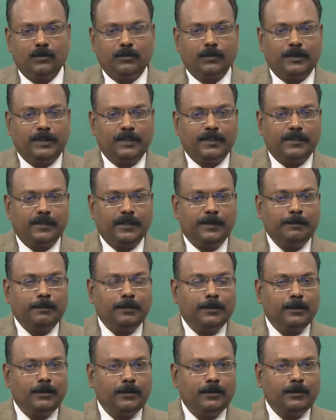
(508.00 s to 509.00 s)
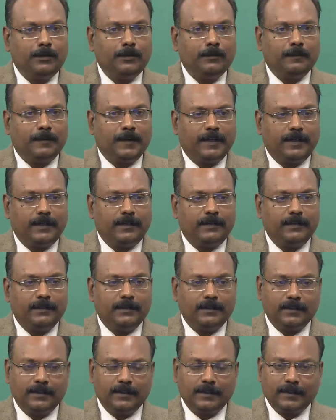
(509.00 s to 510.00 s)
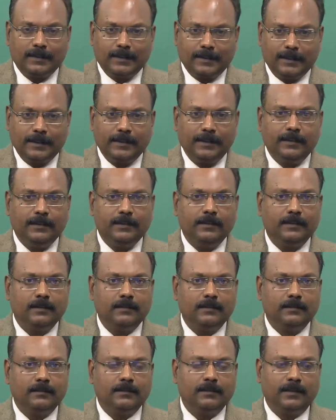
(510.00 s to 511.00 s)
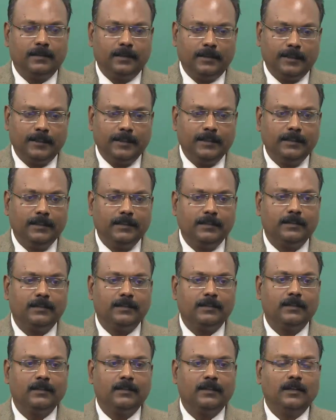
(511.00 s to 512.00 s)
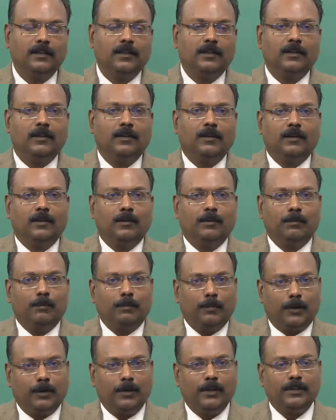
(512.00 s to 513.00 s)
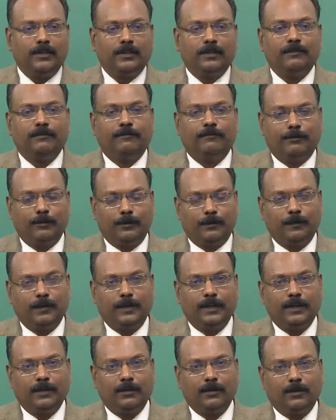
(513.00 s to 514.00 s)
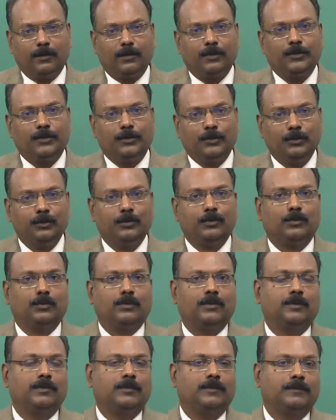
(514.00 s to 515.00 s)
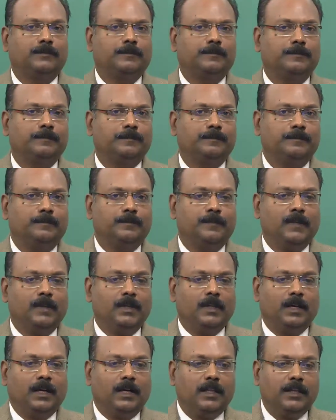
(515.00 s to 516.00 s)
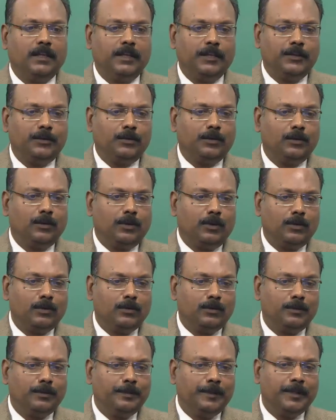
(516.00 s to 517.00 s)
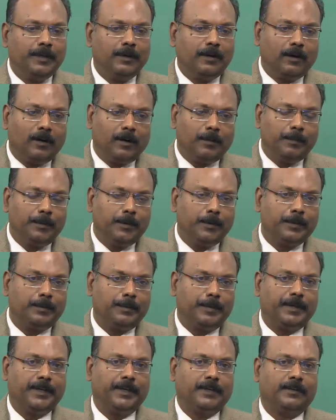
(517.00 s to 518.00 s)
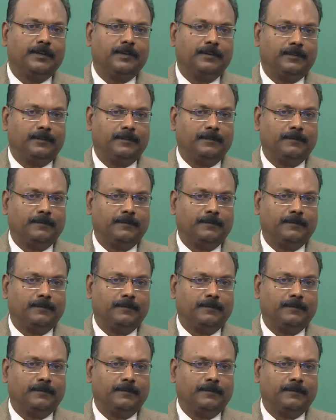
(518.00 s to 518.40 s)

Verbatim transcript: So, it is important to wear clean, neat, polished footwear or shoes and then it should also be appropriate